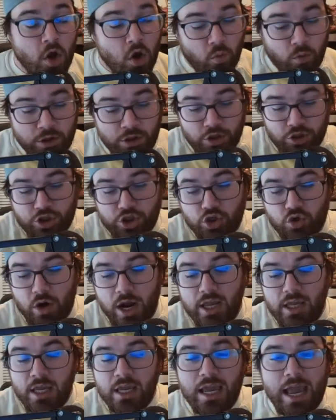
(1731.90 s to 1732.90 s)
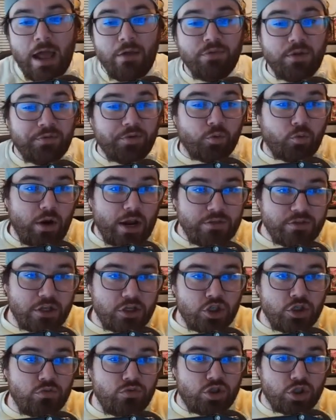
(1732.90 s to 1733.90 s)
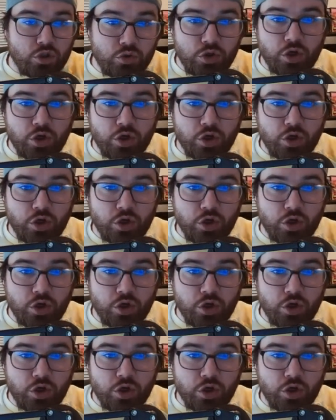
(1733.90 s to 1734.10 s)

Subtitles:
When you're striking out at the rate that you do,